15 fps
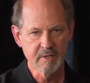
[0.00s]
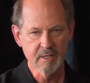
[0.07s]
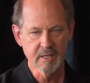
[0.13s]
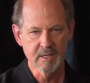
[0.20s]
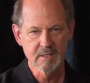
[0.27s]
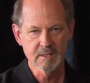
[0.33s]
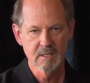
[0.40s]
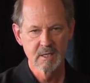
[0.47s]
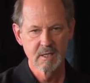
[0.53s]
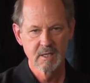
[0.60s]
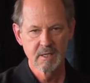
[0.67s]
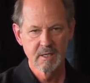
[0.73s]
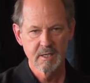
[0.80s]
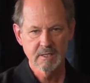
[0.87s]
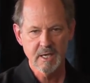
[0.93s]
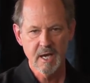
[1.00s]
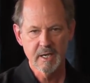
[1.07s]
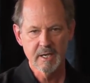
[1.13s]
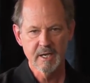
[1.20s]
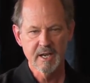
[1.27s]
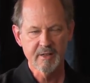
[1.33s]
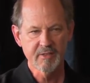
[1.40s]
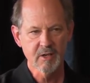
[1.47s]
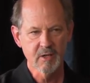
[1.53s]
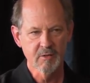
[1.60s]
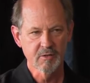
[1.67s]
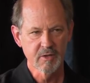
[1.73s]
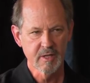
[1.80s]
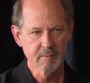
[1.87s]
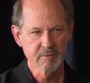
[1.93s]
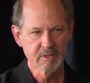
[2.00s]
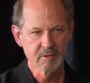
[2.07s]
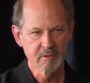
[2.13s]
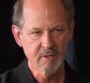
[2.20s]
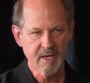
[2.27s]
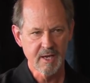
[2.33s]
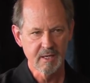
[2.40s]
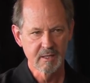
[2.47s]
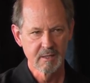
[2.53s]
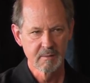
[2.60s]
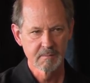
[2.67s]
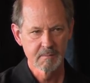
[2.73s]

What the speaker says: because it's highly unethical for them to do that.